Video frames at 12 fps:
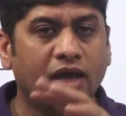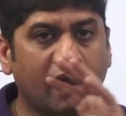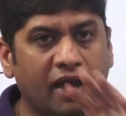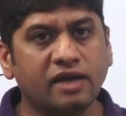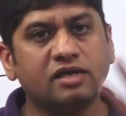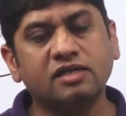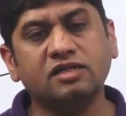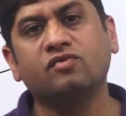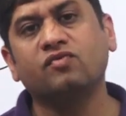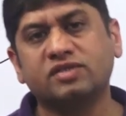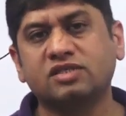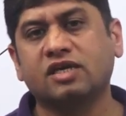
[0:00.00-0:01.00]
and in the
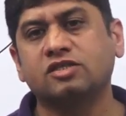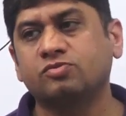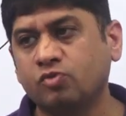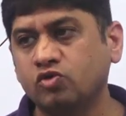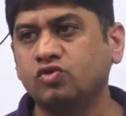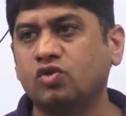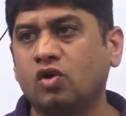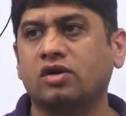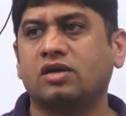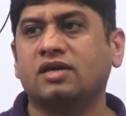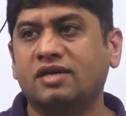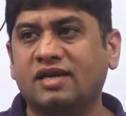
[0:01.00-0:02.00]
worst case suppose you don't
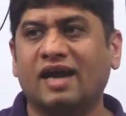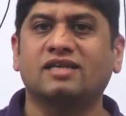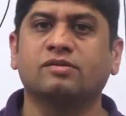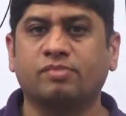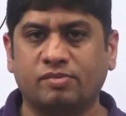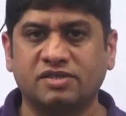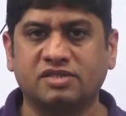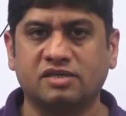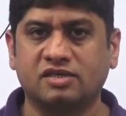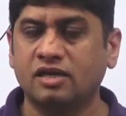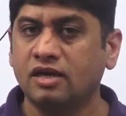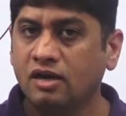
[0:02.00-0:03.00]
get the public
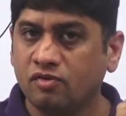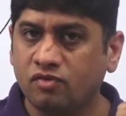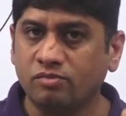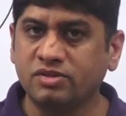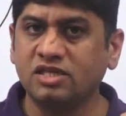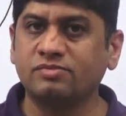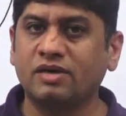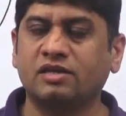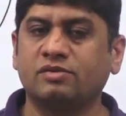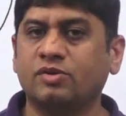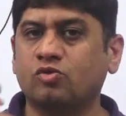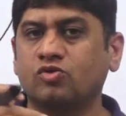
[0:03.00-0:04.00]
sector from these
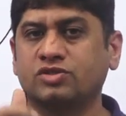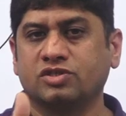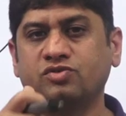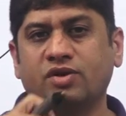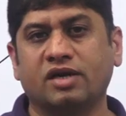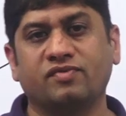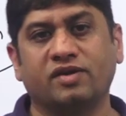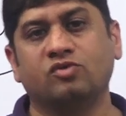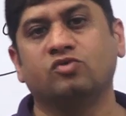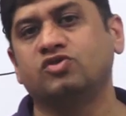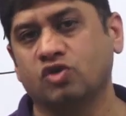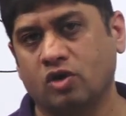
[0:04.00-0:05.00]
management courses you get very
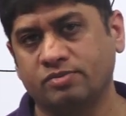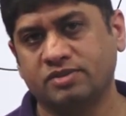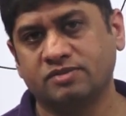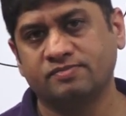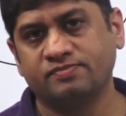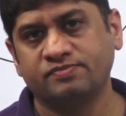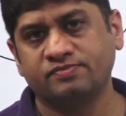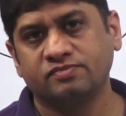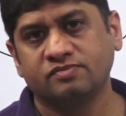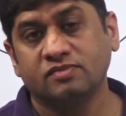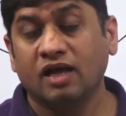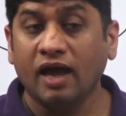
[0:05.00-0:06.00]
good jobs
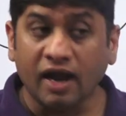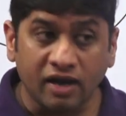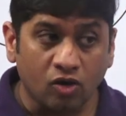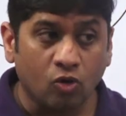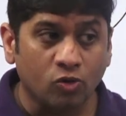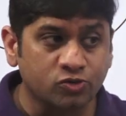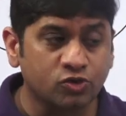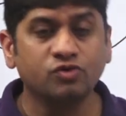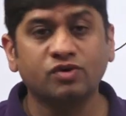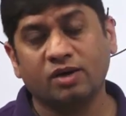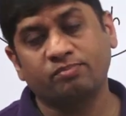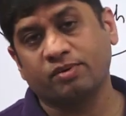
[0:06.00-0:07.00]
and also you
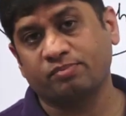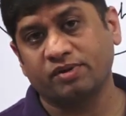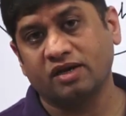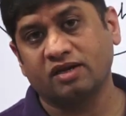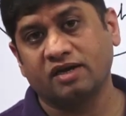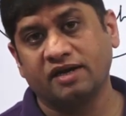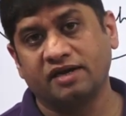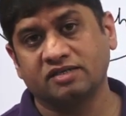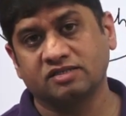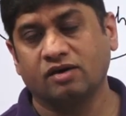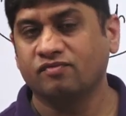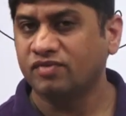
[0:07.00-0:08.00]
can prepare gate
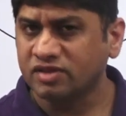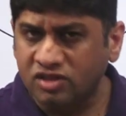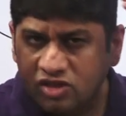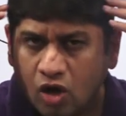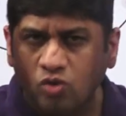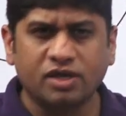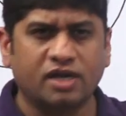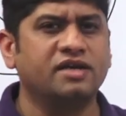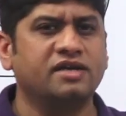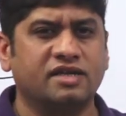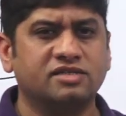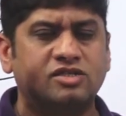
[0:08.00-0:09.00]
exam without any
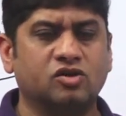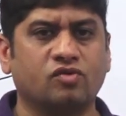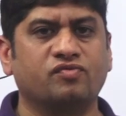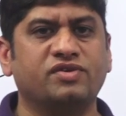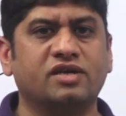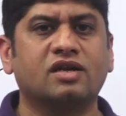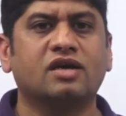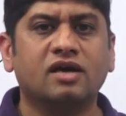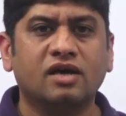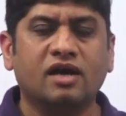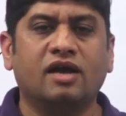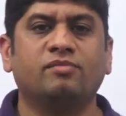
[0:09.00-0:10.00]
tension or fear
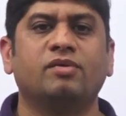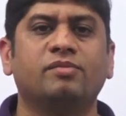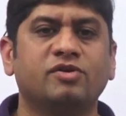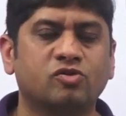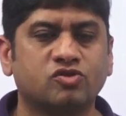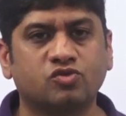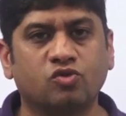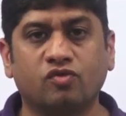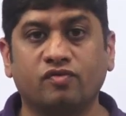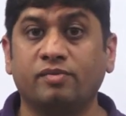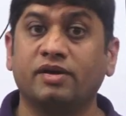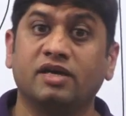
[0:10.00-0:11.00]
and maybe your score
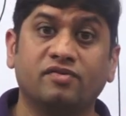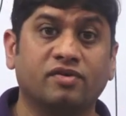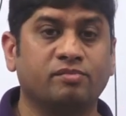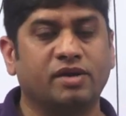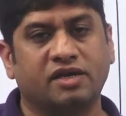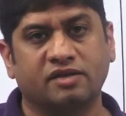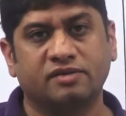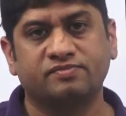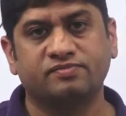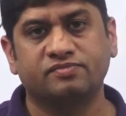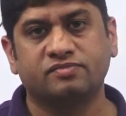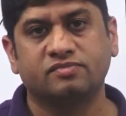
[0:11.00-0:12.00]
will be even better
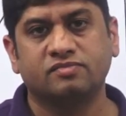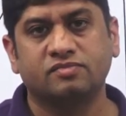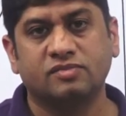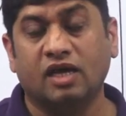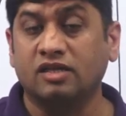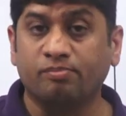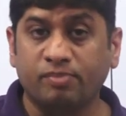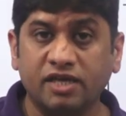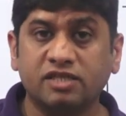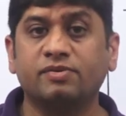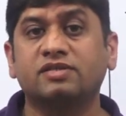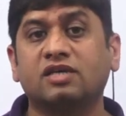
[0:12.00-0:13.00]
and the
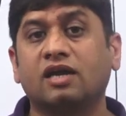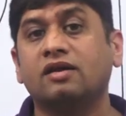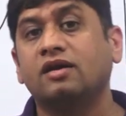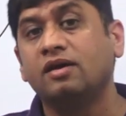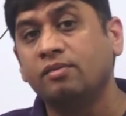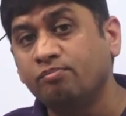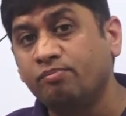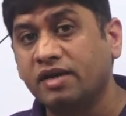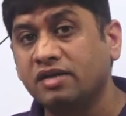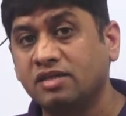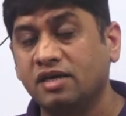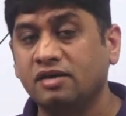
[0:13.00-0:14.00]
placements are
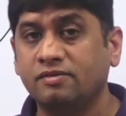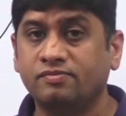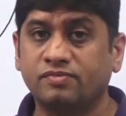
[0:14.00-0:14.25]
better than